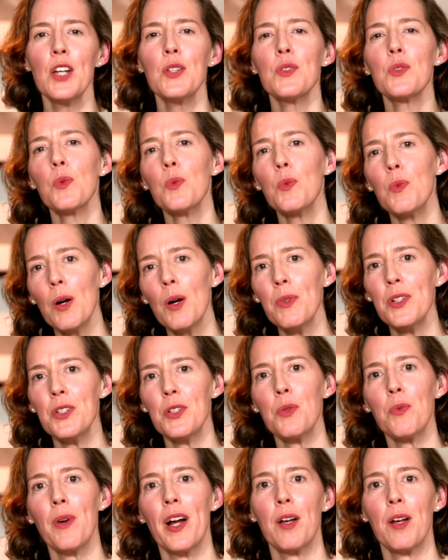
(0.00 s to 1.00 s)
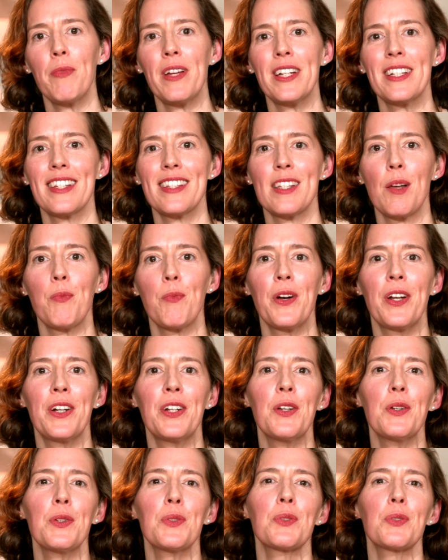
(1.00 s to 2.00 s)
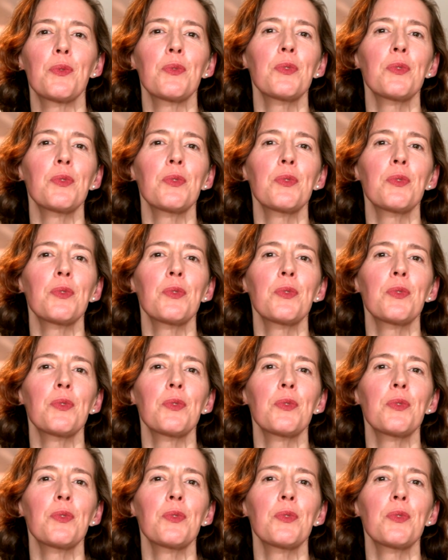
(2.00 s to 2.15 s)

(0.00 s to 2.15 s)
So, what would you recommend to someone who's